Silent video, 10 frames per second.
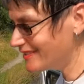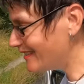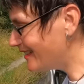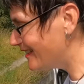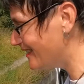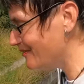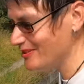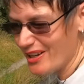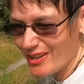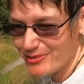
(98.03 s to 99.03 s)
Oh, it
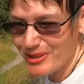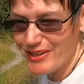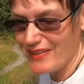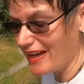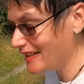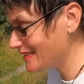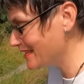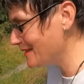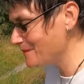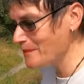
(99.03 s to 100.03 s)
was hard work that.
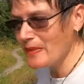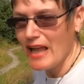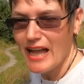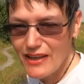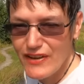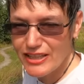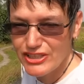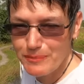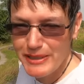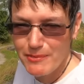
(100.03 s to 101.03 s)
I haven't
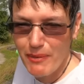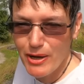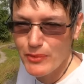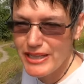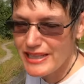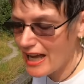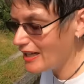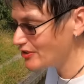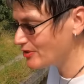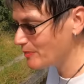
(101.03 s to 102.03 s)
actually been in my weed hatch